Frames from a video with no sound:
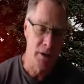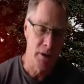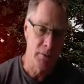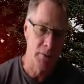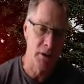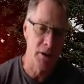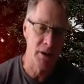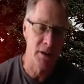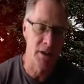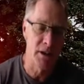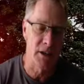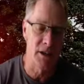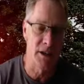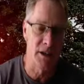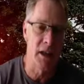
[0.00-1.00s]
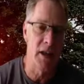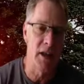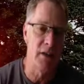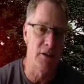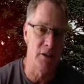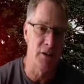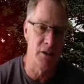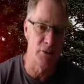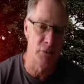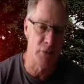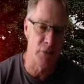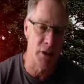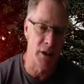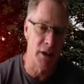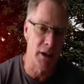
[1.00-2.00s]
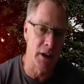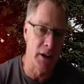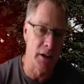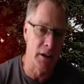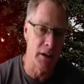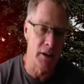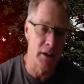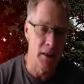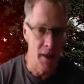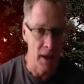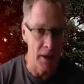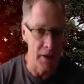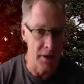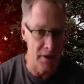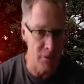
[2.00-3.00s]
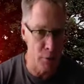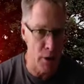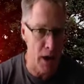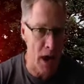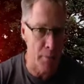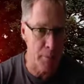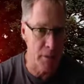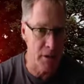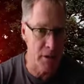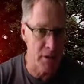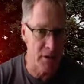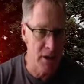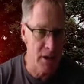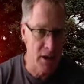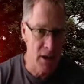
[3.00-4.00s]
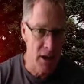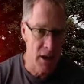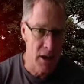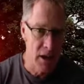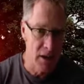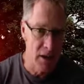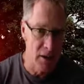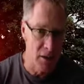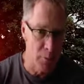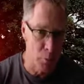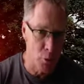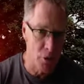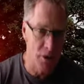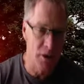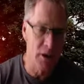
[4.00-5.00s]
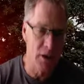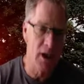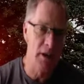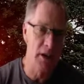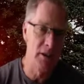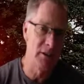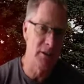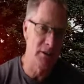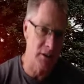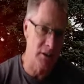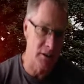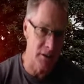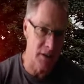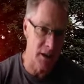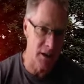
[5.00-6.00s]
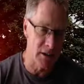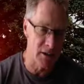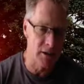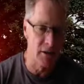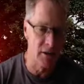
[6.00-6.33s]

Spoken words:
because it contains infrared A, and this is what happens in the morning and at sunset.